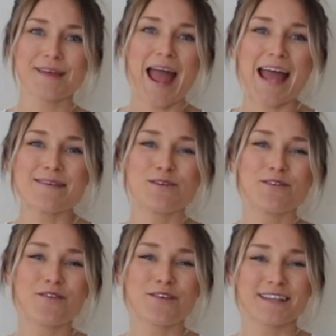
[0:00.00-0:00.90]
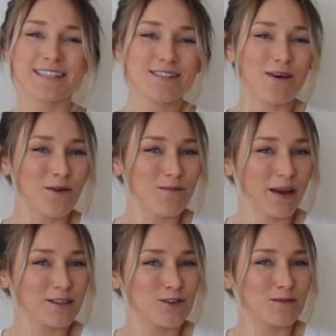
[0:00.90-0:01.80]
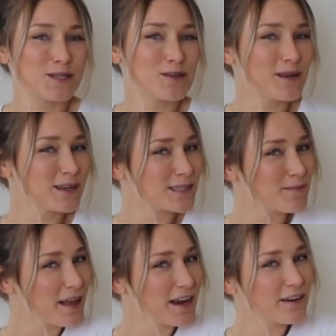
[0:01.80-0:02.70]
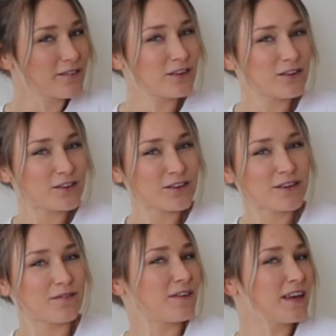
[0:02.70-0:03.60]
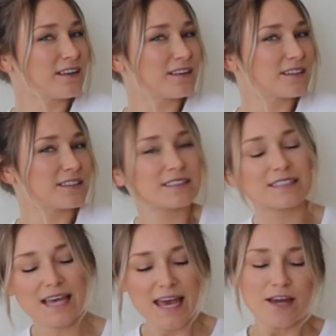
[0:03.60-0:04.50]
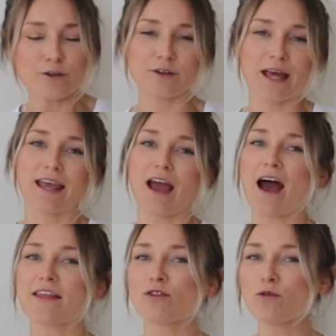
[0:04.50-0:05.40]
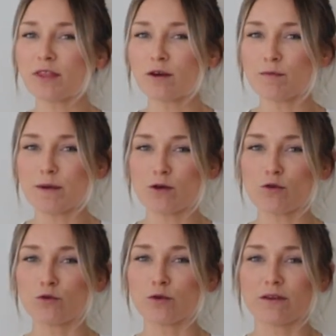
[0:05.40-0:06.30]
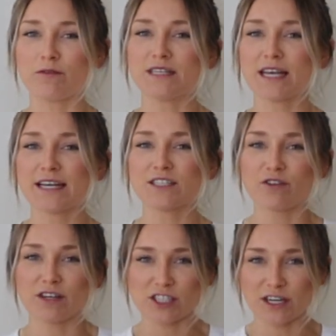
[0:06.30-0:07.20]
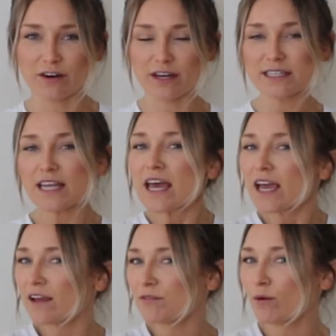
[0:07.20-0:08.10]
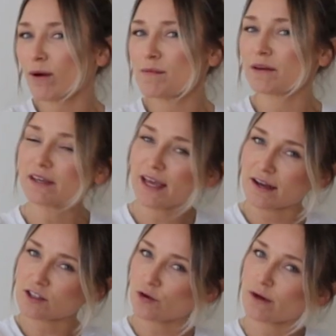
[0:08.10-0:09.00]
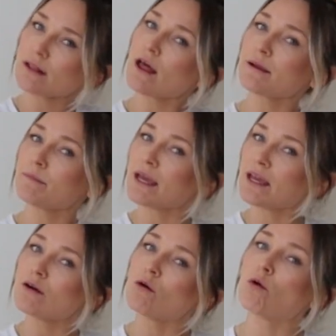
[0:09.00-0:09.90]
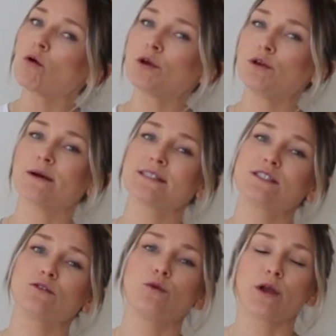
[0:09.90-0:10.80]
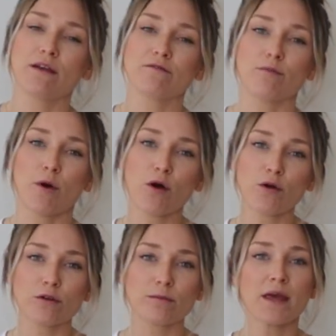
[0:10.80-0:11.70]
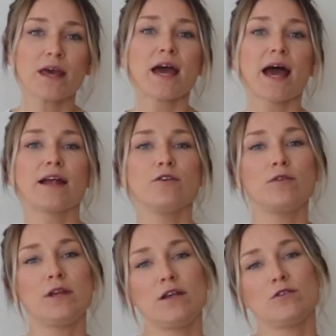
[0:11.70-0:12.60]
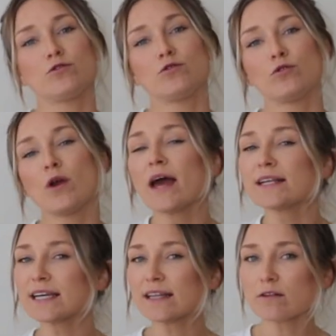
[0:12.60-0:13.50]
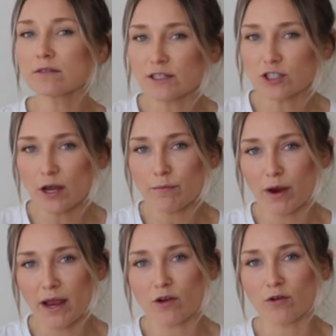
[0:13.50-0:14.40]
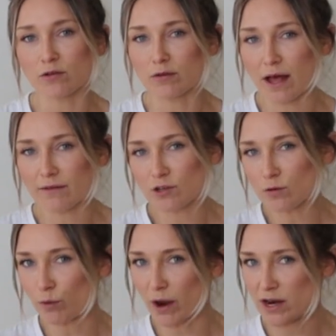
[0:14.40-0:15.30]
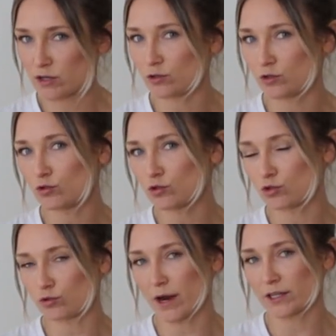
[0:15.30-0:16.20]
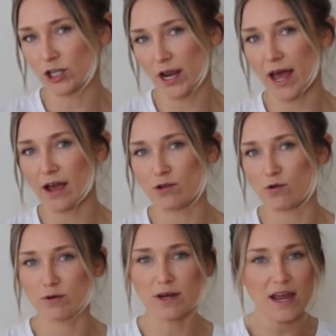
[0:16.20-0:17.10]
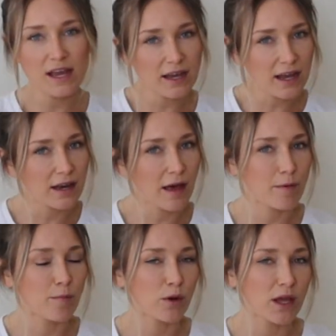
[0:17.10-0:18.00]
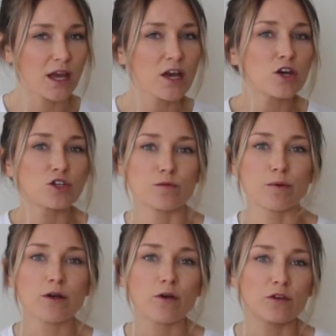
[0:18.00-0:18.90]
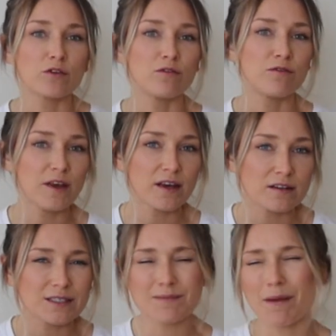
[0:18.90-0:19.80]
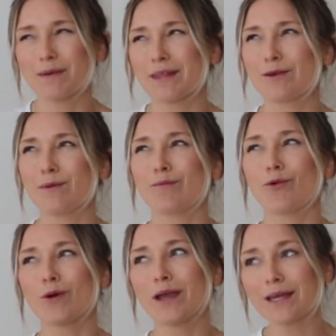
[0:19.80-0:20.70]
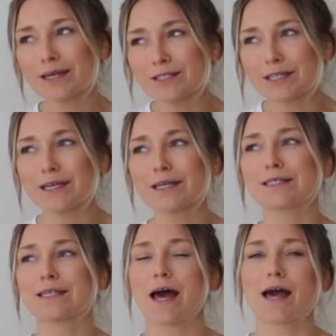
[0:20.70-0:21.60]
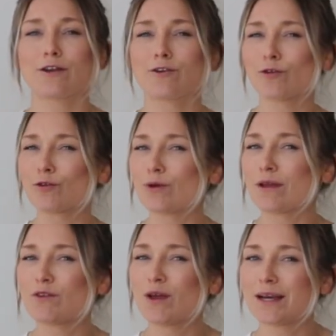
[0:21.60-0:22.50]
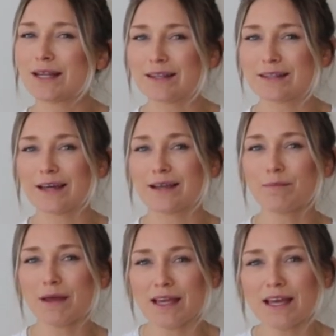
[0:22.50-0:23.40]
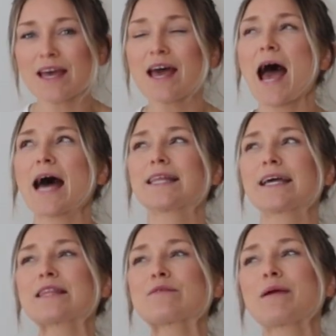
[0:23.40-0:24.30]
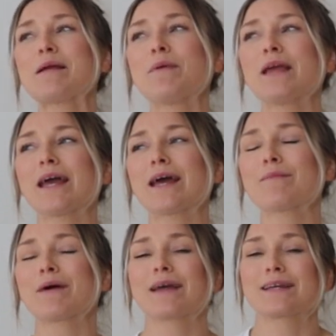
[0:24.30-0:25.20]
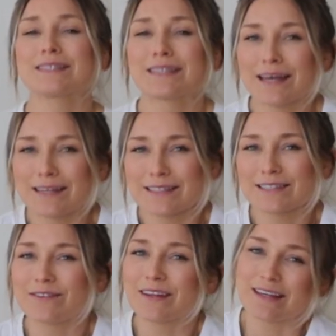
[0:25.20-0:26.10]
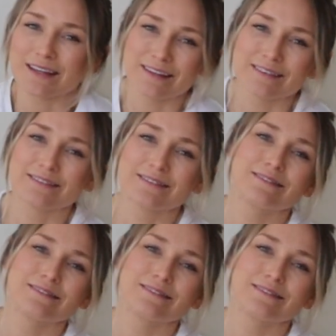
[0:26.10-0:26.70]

Hey beautiful friends, welcome back to Ubatooba, your supplier of good feels. Today I thought that it would be cool if we did a stretch series. If you are a bit of a couch critter like me, or you are still working from home and you need to take a little lunchtime break or a little afternoon break just to stretch out your neck and upper body to bring on the good feels, maybe a little bit more energy, because I don't know if you're anything like me. At like 3 p.m. I start just feeling a little